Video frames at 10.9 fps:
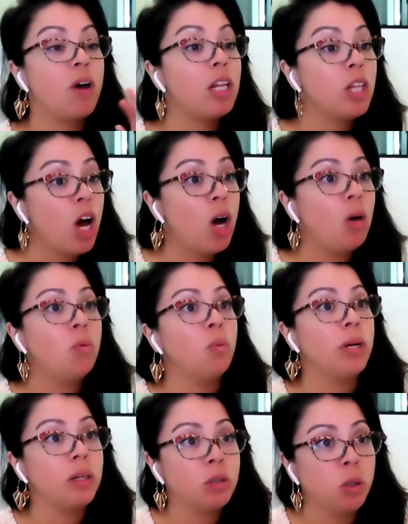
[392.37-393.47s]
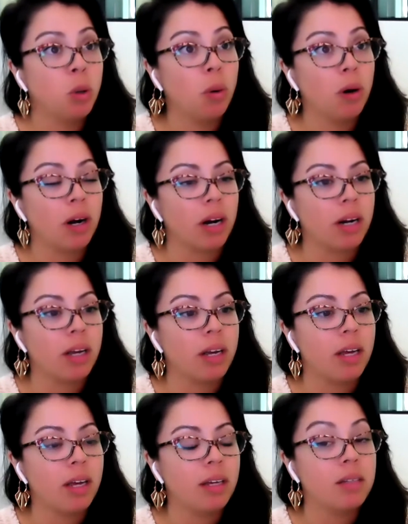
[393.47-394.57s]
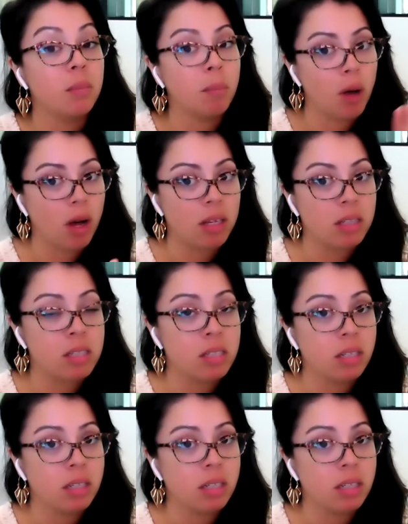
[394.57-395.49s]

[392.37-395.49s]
Hello, realtor. Pause.